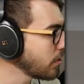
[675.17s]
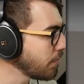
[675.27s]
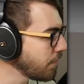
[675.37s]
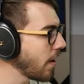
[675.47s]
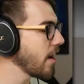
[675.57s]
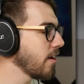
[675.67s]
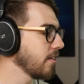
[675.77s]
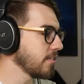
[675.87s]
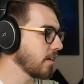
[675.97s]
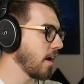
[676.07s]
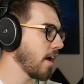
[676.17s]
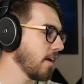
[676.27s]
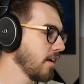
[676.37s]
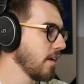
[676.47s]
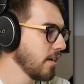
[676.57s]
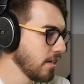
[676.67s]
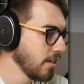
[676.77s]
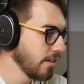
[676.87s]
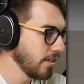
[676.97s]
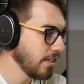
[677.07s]
we're gonna fire this guy
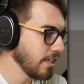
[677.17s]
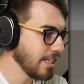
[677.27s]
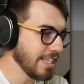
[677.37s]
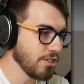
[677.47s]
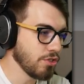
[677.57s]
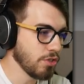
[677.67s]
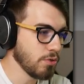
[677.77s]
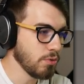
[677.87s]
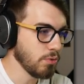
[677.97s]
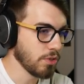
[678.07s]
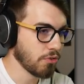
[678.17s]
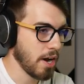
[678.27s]
into the